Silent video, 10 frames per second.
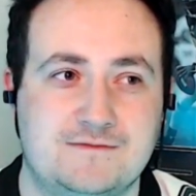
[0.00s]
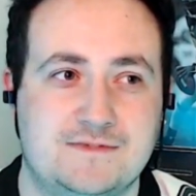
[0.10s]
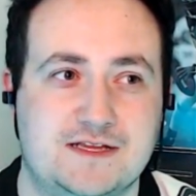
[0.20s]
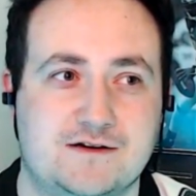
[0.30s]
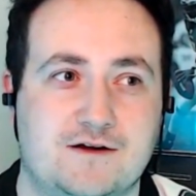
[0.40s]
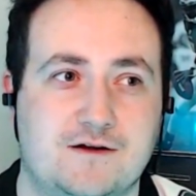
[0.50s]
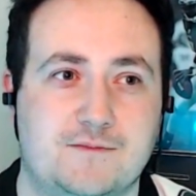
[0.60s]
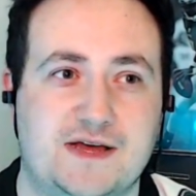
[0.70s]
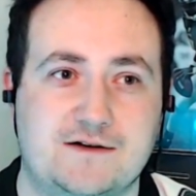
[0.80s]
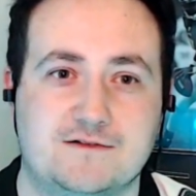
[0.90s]
there are
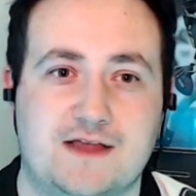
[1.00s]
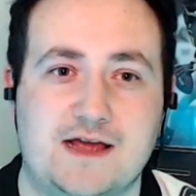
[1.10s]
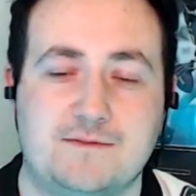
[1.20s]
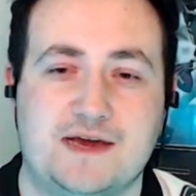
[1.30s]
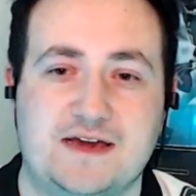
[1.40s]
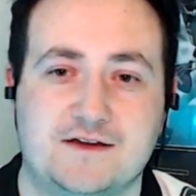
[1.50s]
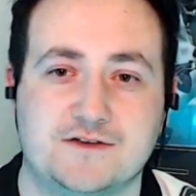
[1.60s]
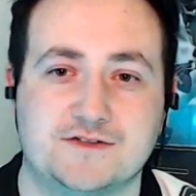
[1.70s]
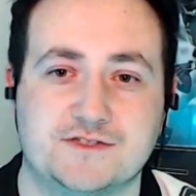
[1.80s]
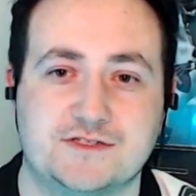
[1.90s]
better
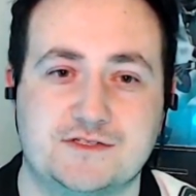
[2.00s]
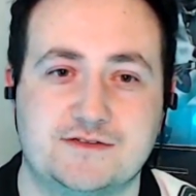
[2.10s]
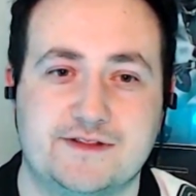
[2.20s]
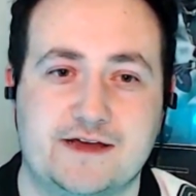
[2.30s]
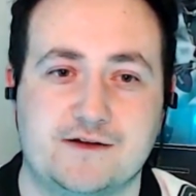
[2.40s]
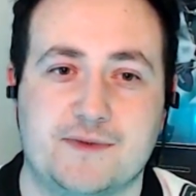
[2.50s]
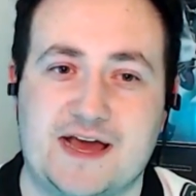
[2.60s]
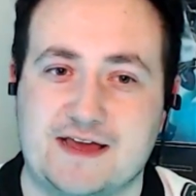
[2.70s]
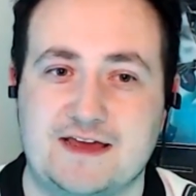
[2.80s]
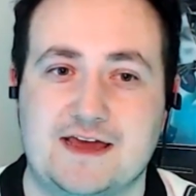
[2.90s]
linebackers that are
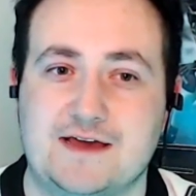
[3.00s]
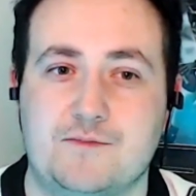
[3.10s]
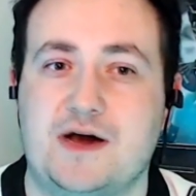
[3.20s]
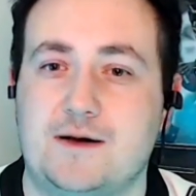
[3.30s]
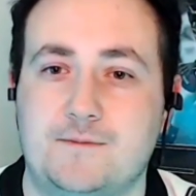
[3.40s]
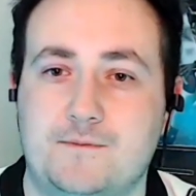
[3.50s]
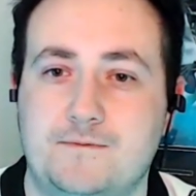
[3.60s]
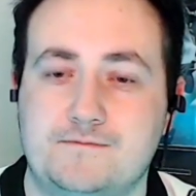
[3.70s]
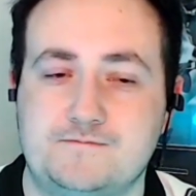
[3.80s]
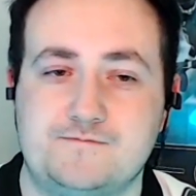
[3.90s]
backing him up.
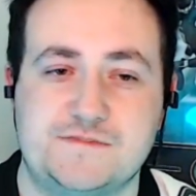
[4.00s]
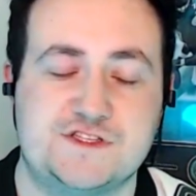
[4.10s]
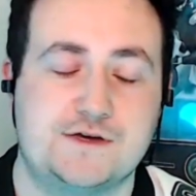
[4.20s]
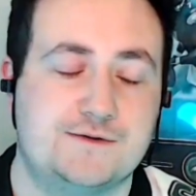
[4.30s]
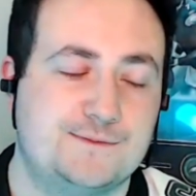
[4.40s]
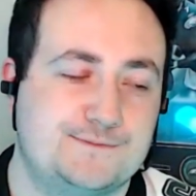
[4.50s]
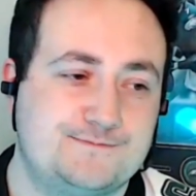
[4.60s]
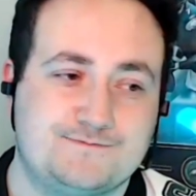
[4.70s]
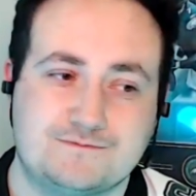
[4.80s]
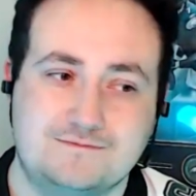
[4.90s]
So,
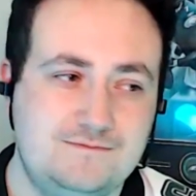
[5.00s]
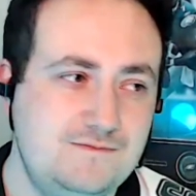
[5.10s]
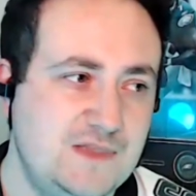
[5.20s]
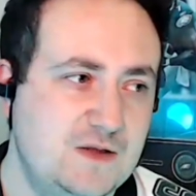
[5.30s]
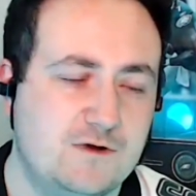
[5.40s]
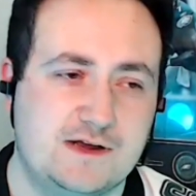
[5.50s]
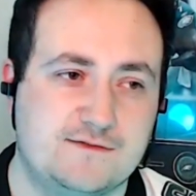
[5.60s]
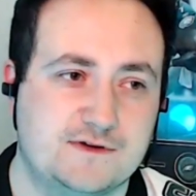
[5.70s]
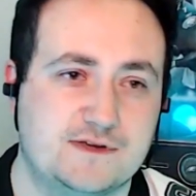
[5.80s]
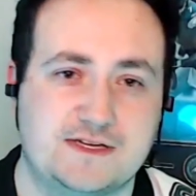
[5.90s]

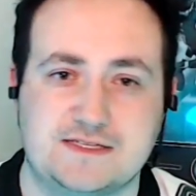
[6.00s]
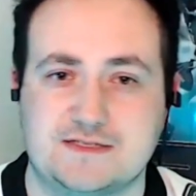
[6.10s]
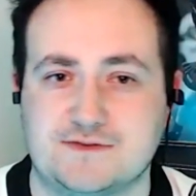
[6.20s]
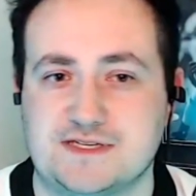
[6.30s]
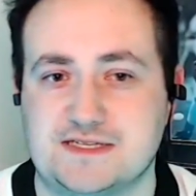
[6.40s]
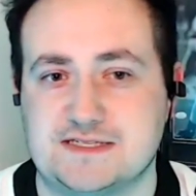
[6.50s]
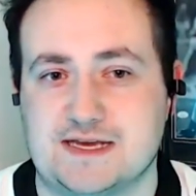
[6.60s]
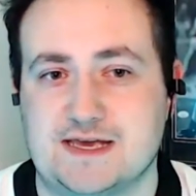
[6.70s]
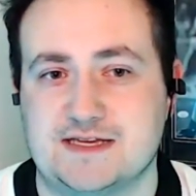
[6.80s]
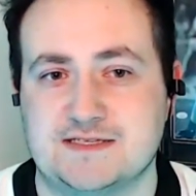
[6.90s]
whatever it is, what it is,
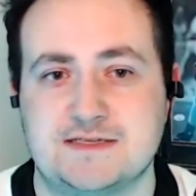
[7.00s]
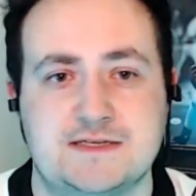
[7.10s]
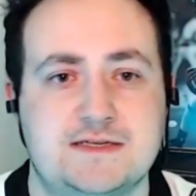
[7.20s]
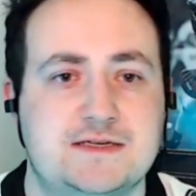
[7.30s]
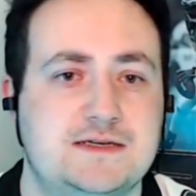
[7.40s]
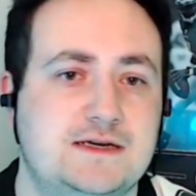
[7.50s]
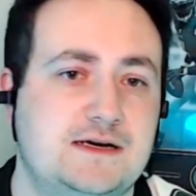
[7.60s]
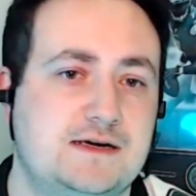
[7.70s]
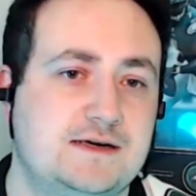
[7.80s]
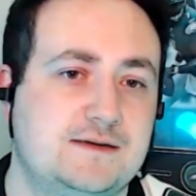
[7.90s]
I guess.
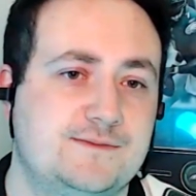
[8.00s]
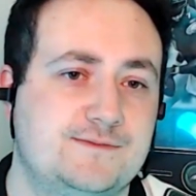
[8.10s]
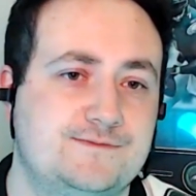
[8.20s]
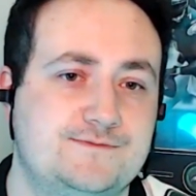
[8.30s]
Um,